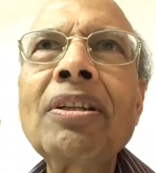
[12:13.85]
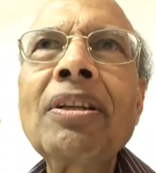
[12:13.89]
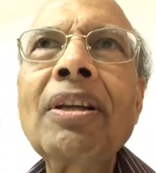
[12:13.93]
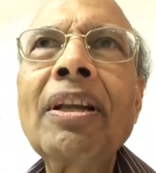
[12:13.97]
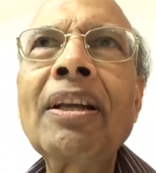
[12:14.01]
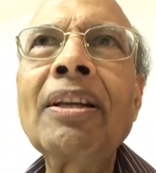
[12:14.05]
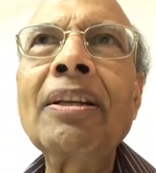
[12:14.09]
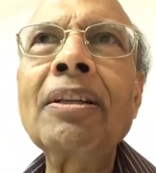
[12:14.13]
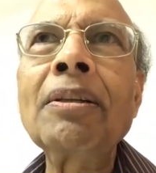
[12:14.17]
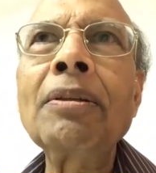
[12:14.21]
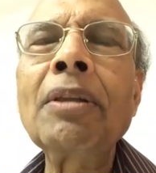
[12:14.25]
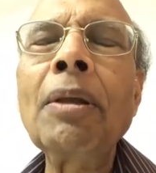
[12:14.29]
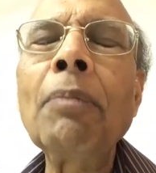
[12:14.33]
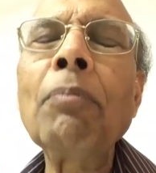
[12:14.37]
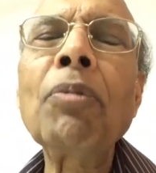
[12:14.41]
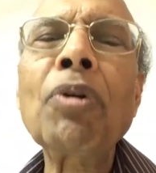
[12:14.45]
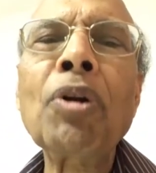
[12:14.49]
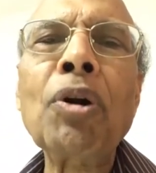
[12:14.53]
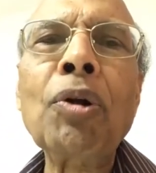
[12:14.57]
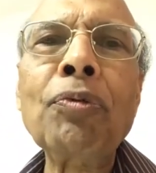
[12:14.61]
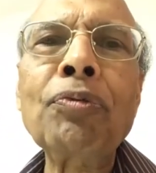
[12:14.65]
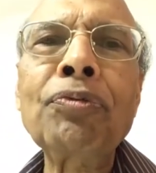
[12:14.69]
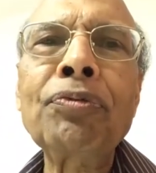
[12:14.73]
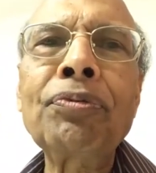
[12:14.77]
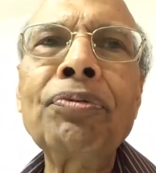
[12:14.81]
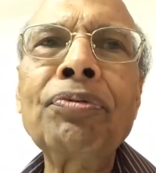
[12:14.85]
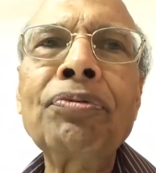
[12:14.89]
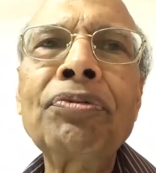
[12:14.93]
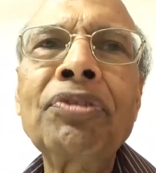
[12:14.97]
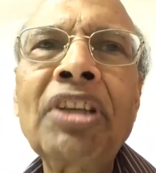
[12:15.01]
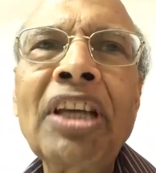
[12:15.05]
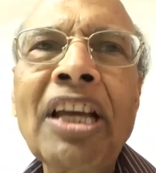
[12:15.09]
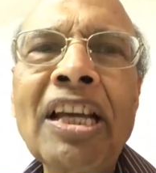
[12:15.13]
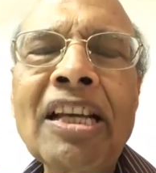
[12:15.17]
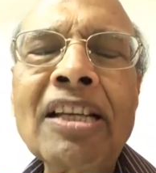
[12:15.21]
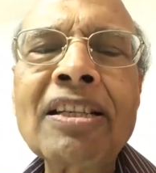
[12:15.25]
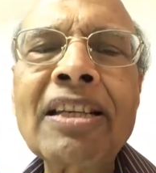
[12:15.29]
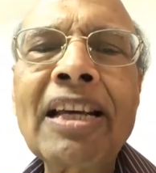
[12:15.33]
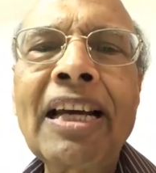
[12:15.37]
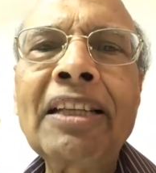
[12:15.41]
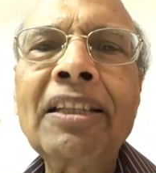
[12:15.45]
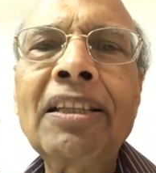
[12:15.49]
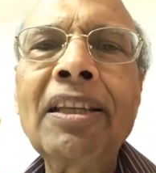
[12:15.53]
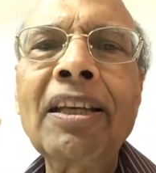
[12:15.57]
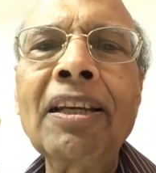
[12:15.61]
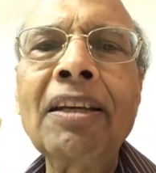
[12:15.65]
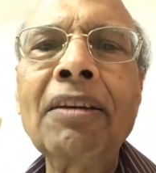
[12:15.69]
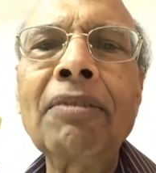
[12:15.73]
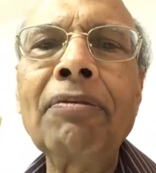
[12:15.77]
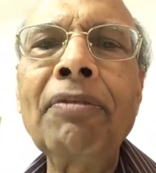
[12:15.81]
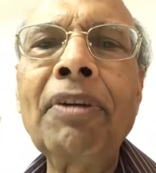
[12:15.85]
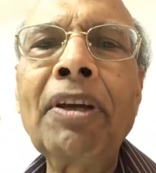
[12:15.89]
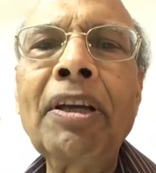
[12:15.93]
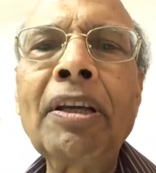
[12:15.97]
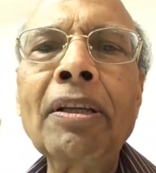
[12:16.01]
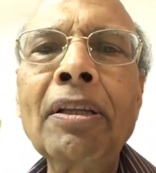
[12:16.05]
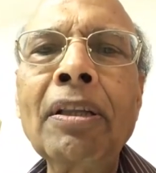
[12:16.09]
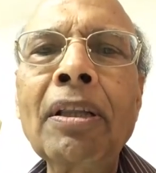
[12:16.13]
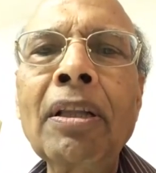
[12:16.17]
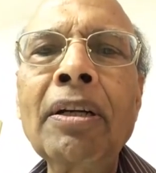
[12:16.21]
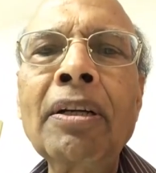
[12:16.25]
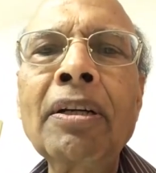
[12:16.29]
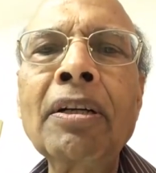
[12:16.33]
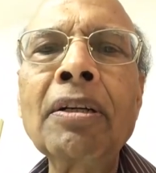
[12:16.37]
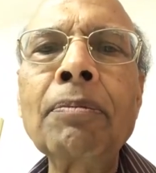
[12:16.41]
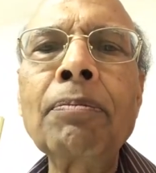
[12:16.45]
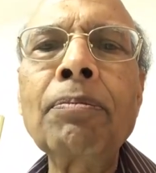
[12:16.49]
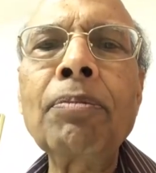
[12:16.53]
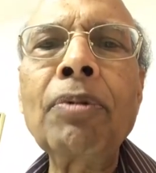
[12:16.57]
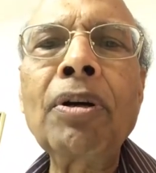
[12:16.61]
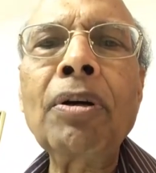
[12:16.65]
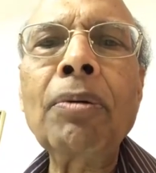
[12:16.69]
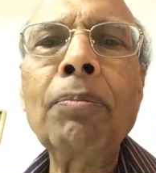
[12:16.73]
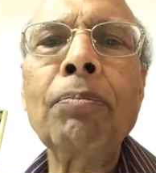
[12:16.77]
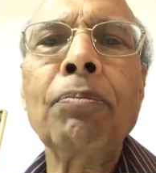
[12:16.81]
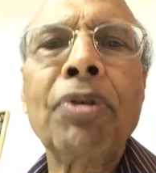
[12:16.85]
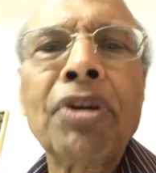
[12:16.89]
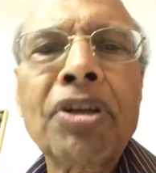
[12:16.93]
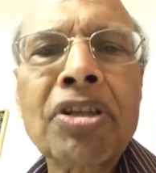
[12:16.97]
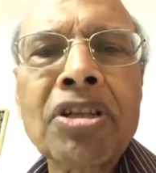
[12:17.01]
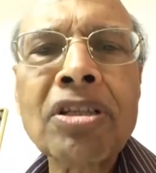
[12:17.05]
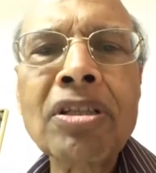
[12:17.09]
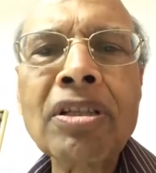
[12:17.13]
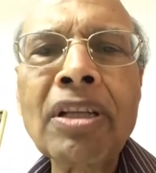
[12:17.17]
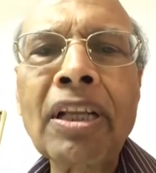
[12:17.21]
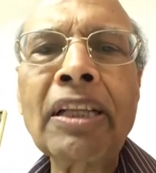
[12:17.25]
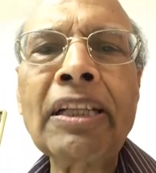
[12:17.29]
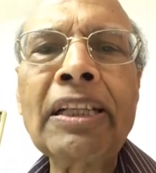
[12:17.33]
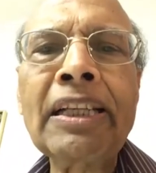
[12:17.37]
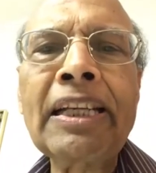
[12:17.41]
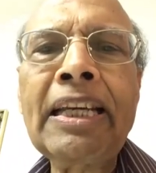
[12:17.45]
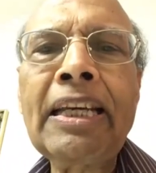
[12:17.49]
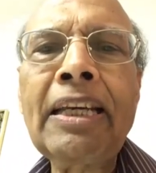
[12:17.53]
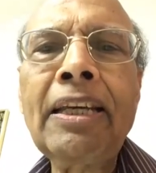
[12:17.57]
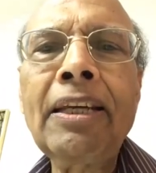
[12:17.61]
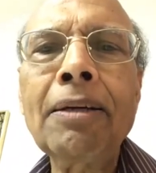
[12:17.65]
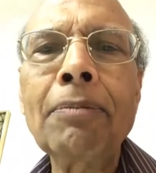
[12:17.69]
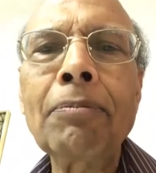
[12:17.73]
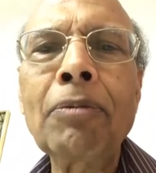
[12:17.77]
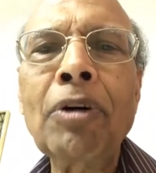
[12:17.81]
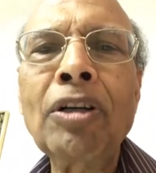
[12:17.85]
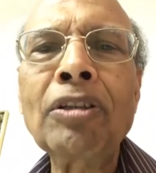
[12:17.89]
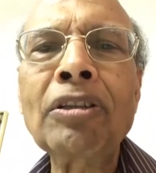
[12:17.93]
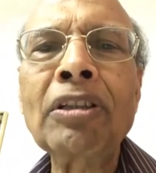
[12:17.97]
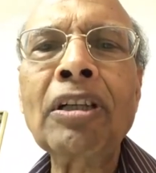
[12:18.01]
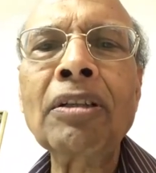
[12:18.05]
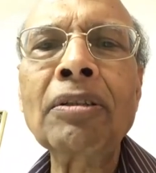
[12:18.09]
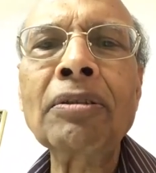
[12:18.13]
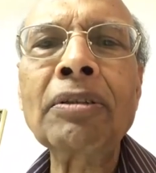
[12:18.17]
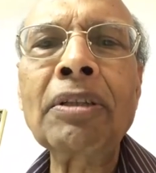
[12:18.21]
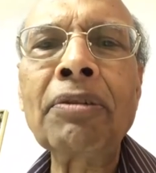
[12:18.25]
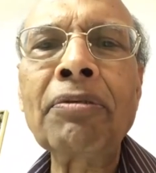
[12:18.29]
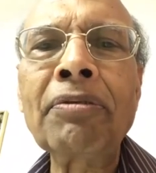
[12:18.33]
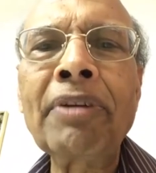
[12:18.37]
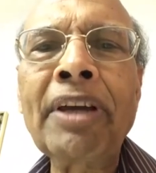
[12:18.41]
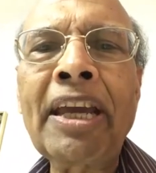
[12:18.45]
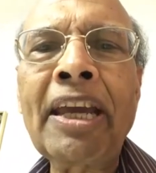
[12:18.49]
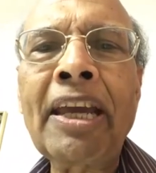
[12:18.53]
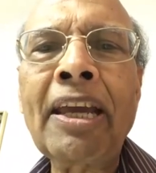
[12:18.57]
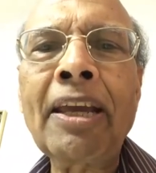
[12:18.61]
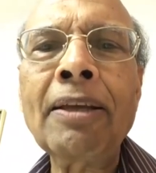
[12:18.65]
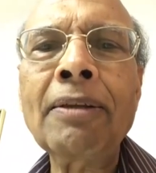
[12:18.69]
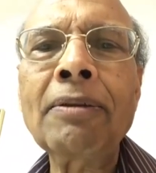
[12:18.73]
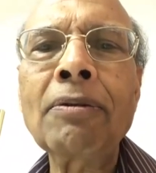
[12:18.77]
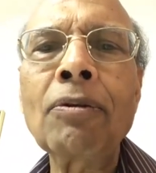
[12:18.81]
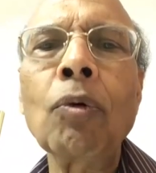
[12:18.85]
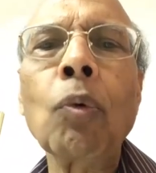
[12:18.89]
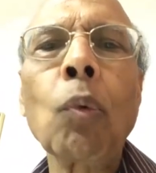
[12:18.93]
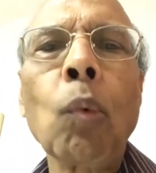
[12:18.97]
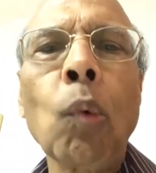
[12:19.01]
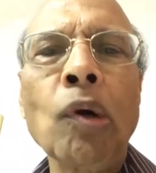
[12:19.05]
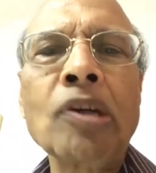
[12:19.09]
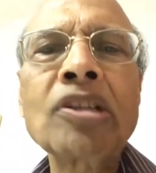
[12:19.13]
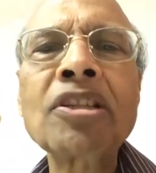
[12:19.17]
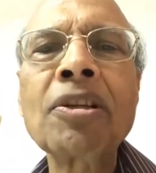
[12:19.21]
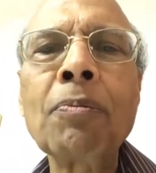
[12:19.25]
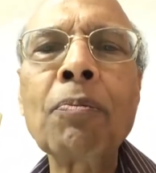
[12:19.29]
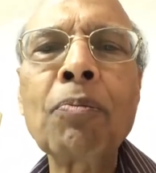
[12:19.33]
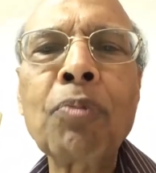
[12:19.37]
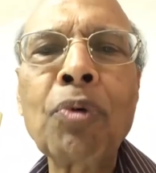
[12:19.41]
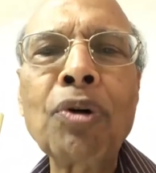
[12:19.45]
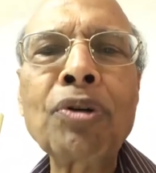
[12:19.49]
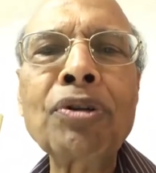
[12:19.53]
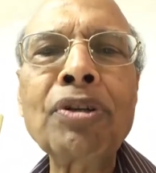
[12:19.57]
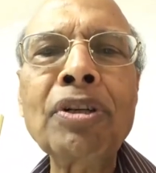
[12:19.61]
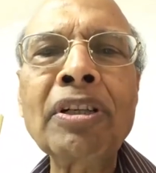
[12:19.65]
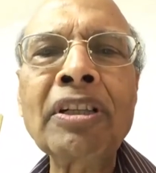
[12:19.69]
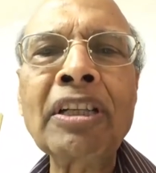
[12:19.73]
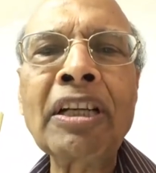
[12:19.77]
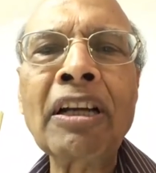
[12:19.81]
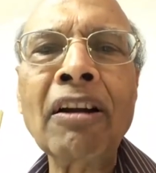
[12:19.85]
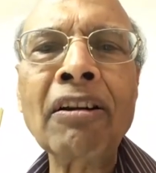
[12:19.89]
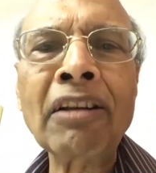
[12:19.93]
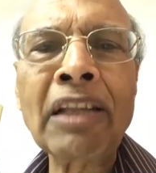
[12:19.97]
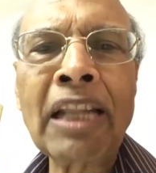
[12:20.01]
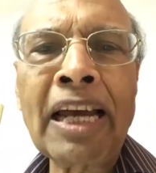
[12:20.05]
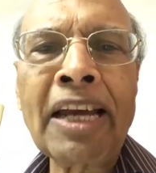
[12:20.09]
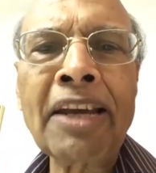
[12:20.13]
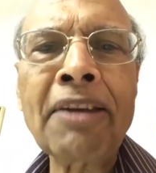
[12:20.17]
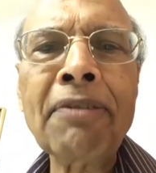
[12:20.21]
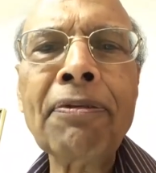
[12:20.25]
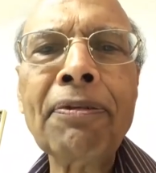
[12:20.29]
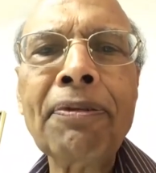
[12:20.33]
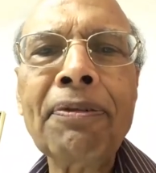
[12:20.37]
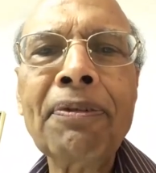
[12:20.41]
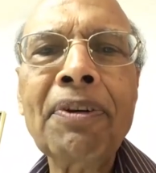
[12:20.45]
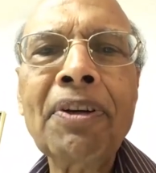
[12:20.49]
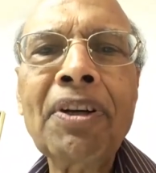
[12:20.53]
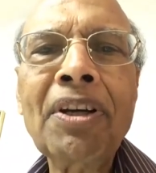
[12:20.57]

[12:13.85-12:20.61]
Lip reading: And a number of things I think we can learn personally about what's important in our life.